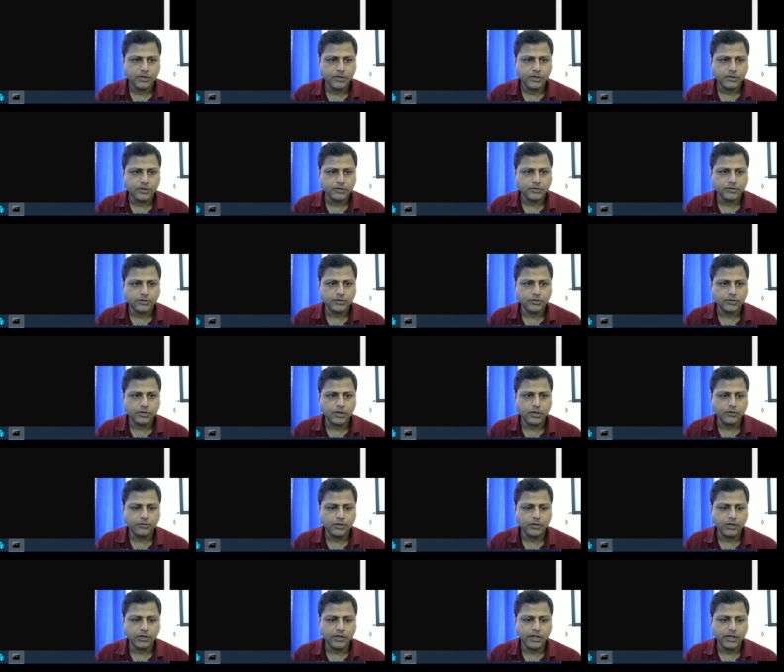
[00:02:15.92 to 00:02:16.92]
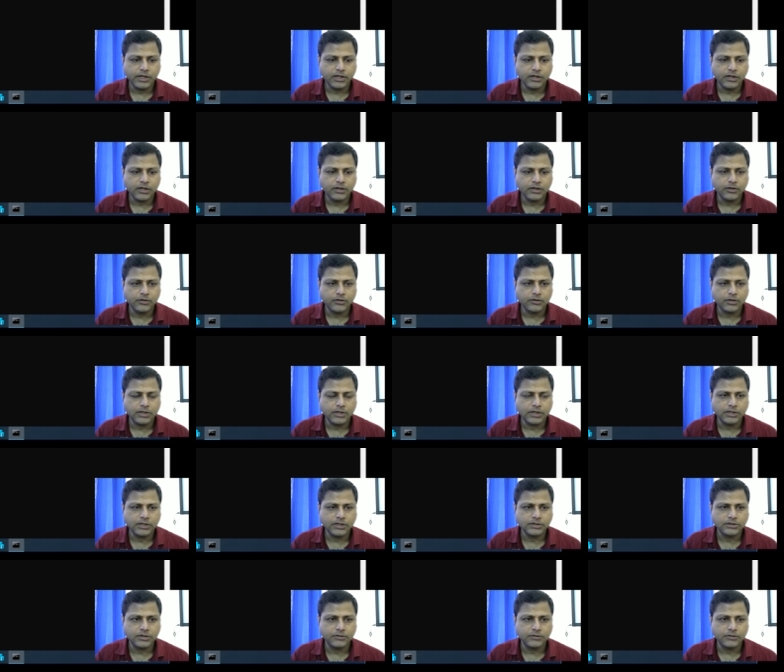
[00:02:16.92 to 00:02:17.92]
So now we'll take control, that
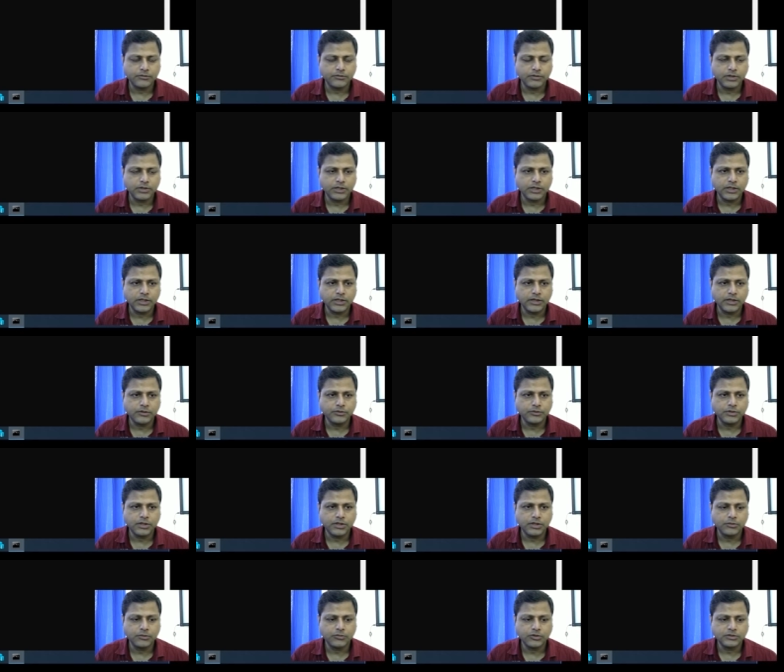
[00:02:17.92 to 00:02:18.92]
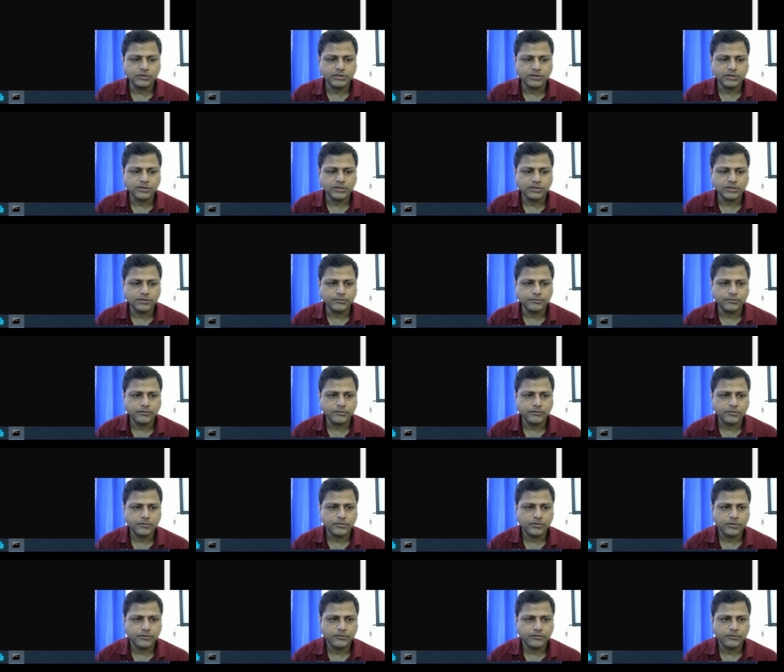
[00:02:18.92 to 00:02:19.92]
is we'll connect to the remote system.
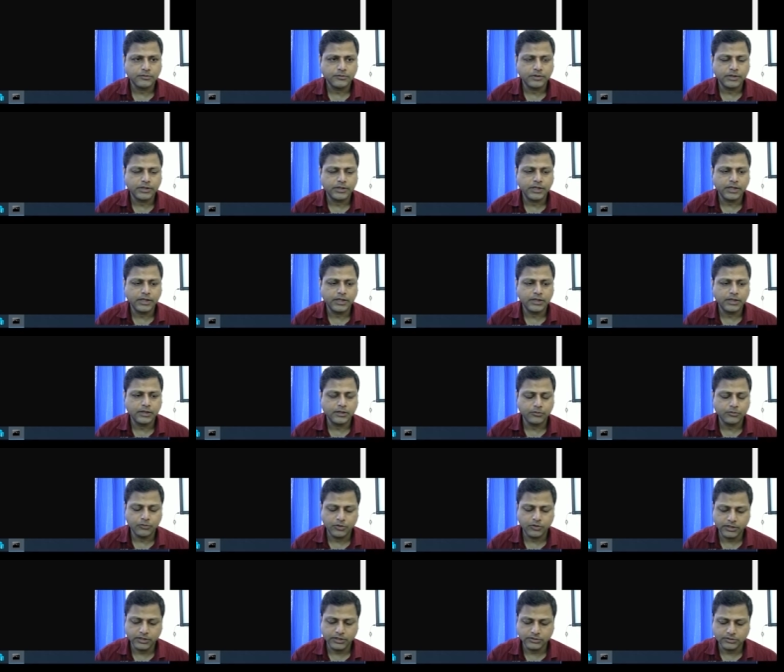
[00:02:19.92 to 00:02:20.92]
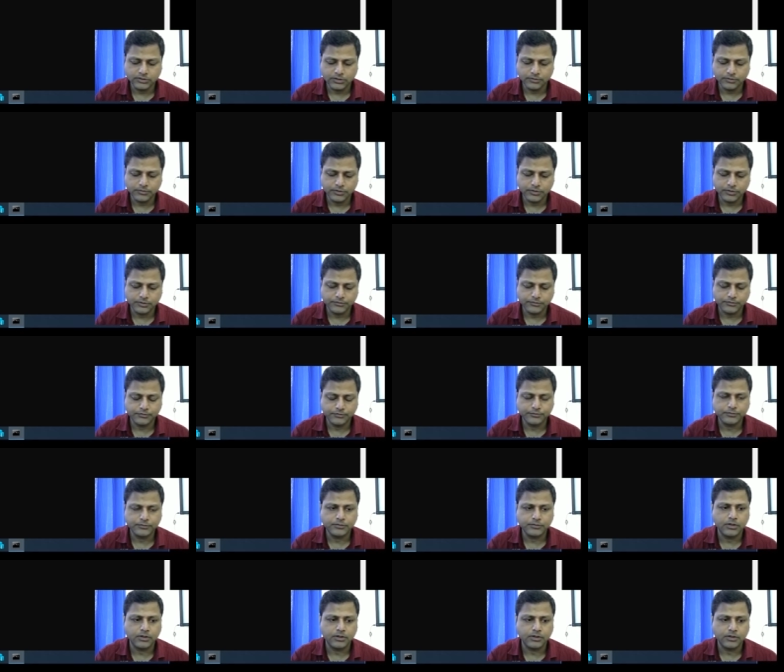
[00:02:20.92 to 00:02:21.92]
We'll take a remote desktop of
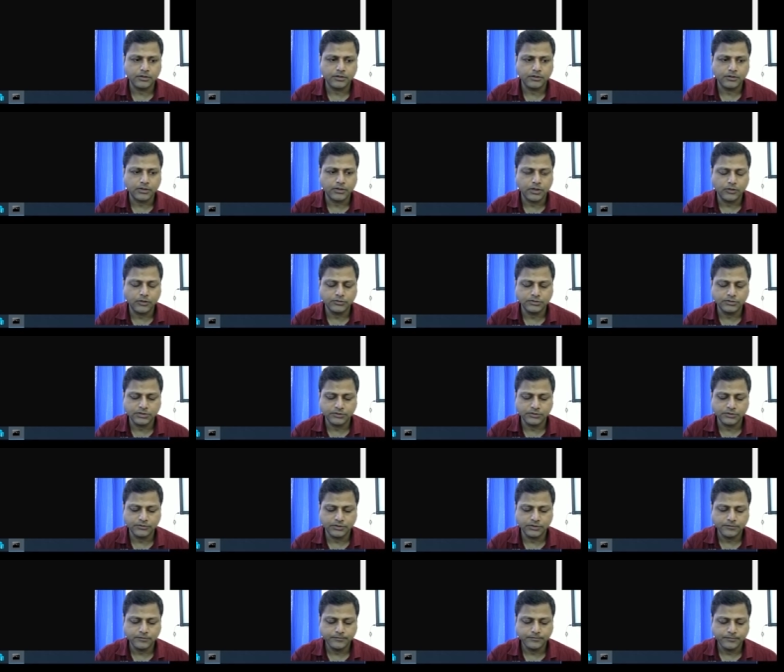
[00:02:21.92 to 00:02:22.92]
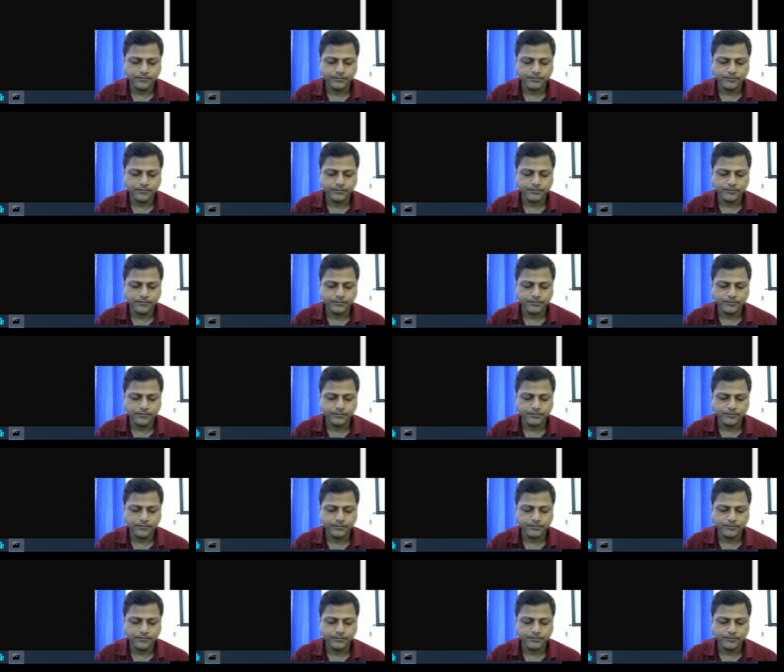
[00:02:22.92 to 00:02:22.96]
the cloud server.